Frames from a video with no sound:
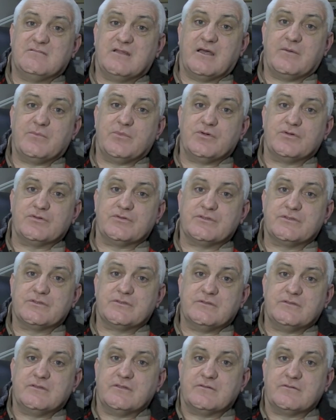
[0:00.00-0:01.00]
that much,
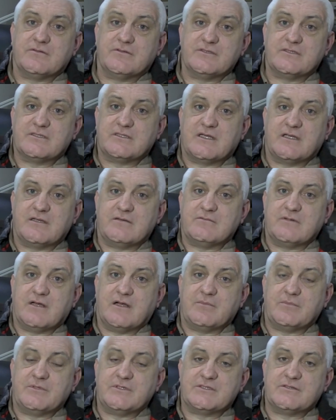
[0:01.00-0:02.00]
you know, because
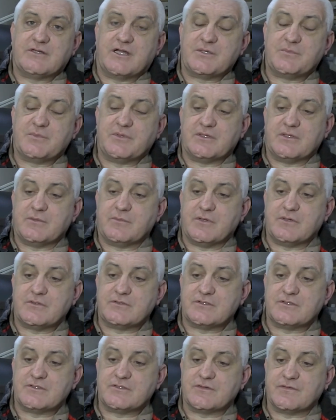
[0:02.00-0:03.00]
I'll be scratch building most
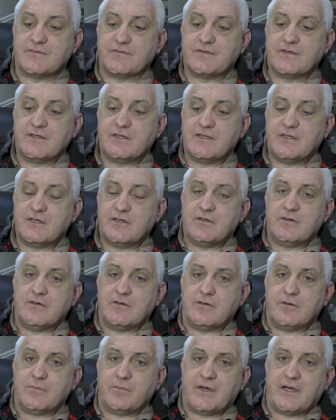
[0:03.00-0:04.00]
of the stuff,
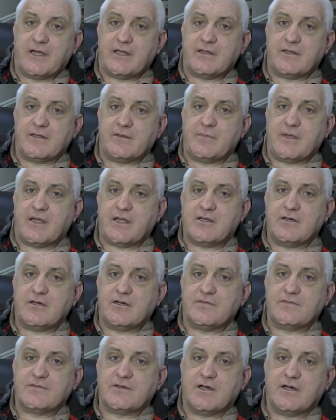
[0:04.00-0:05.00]
or buying the
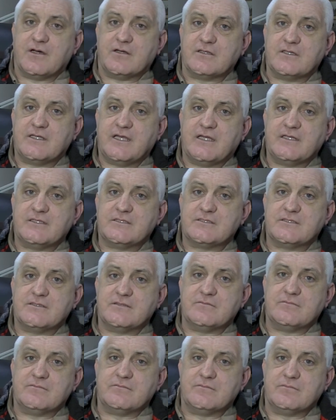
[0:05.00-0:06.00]
Metcalf card kits
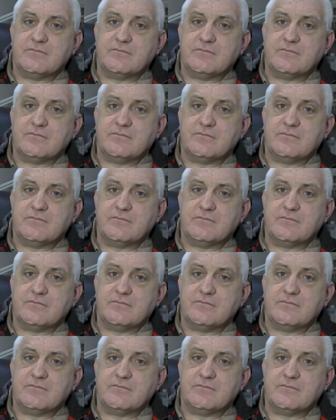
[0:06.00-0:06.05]
and